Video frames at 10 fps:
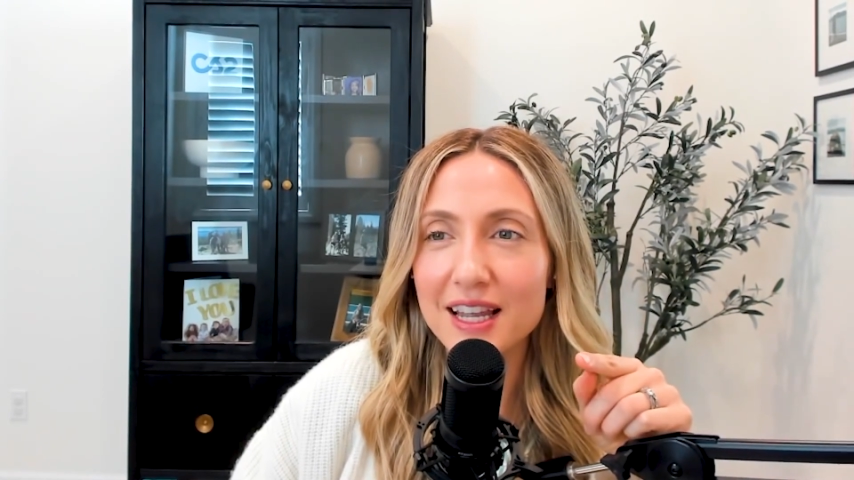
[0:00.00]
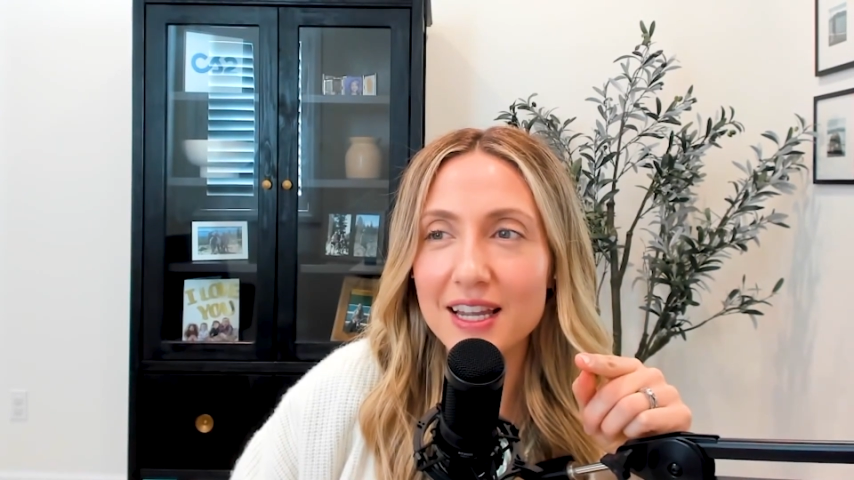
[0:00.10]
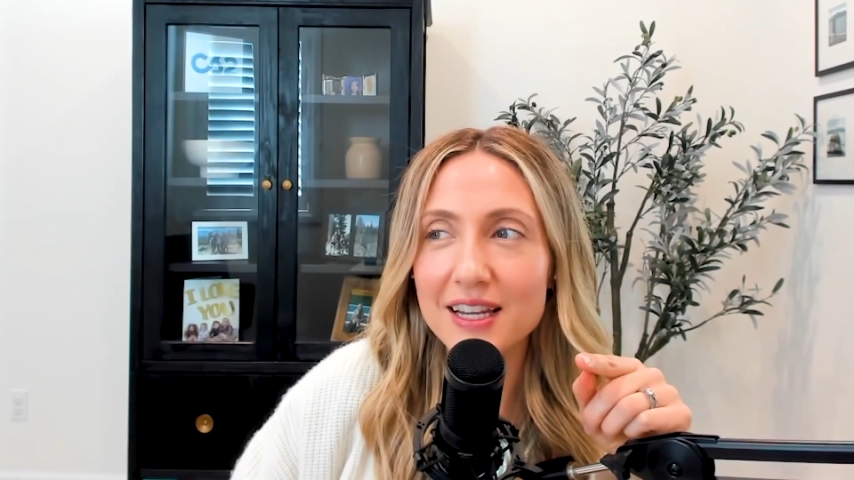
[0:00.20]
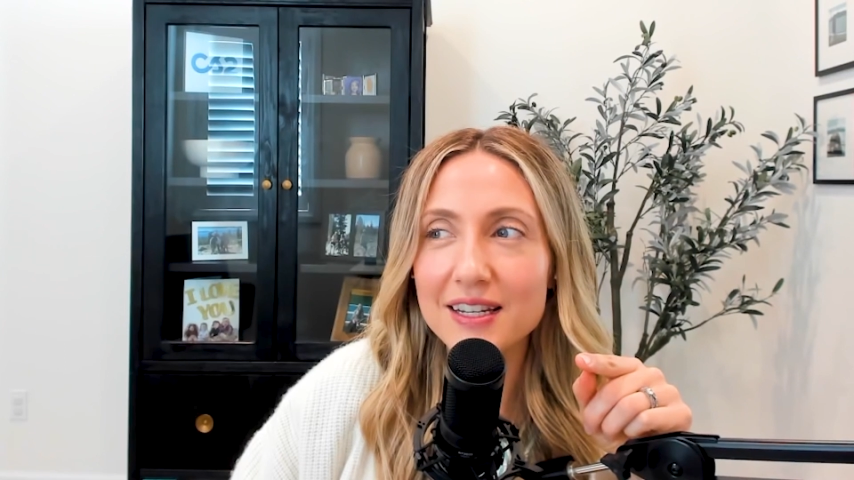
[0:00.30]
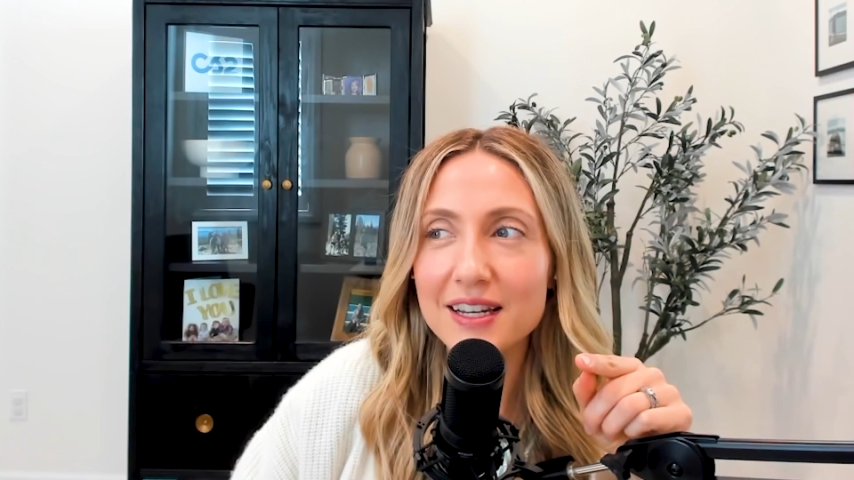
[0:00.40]
Tell
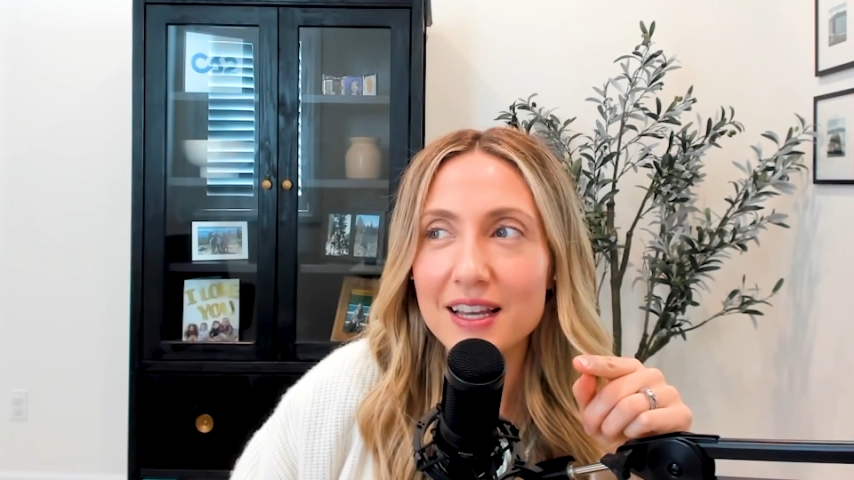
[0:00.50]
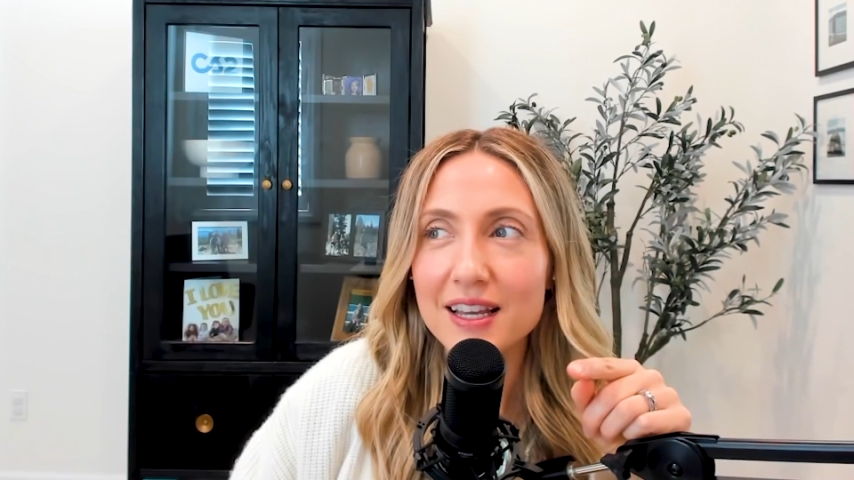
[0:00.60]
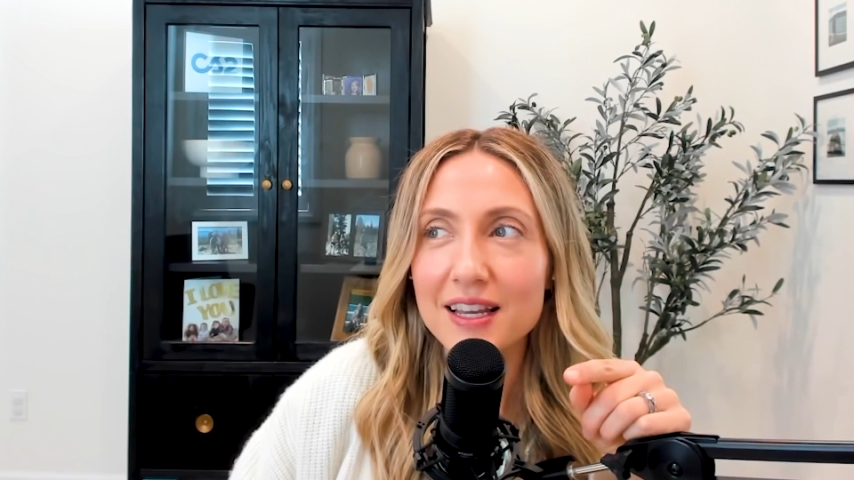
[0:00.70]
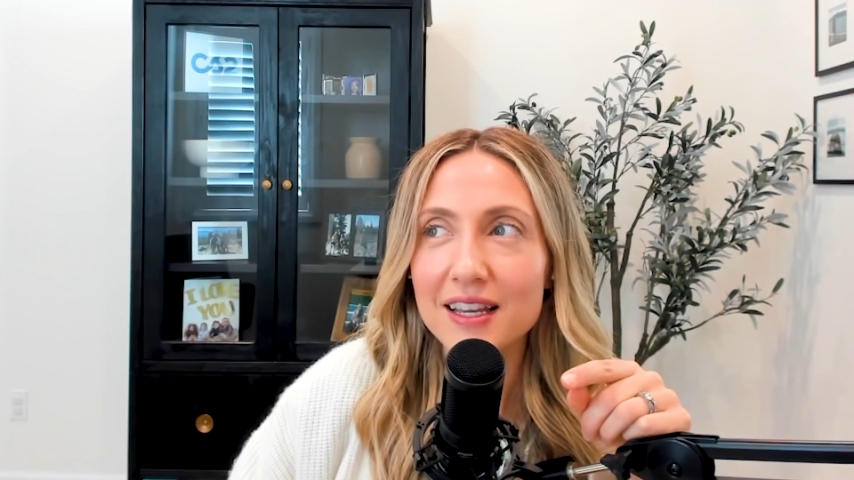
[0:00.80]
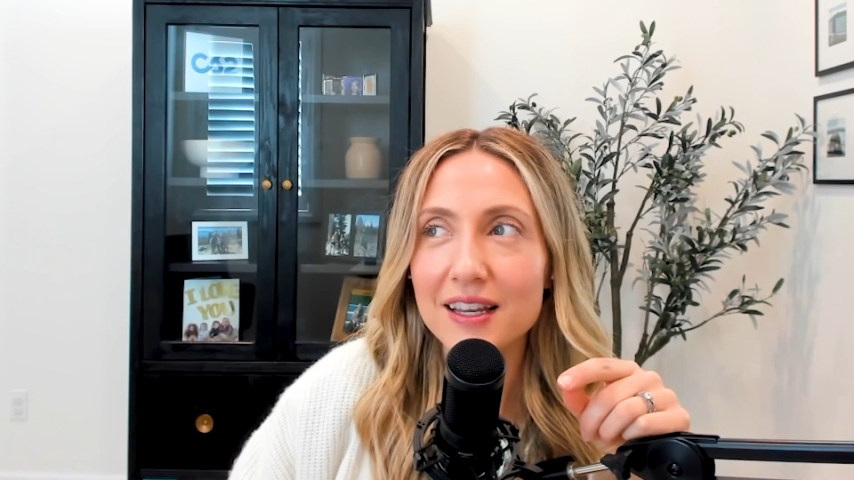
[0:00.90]
me, what's
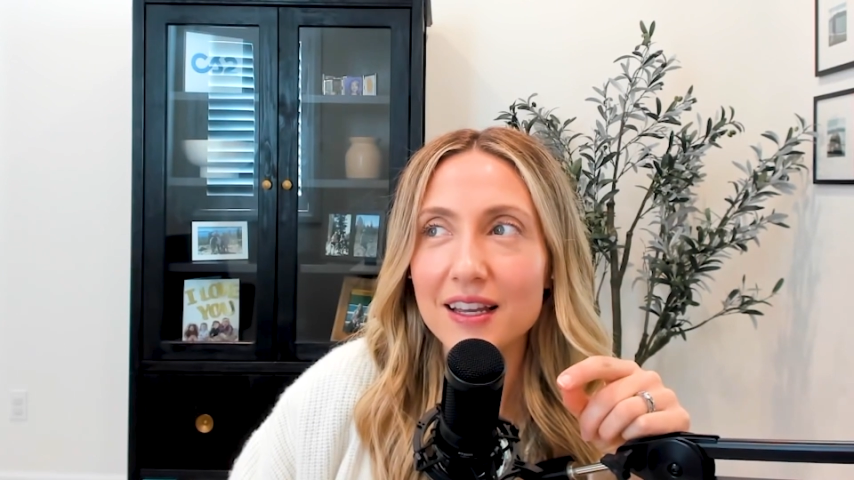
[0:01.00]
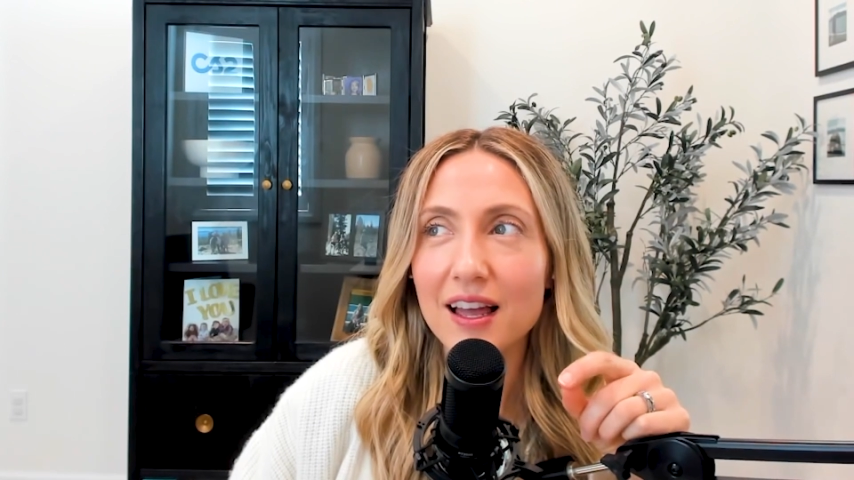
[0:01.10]
that shortlist?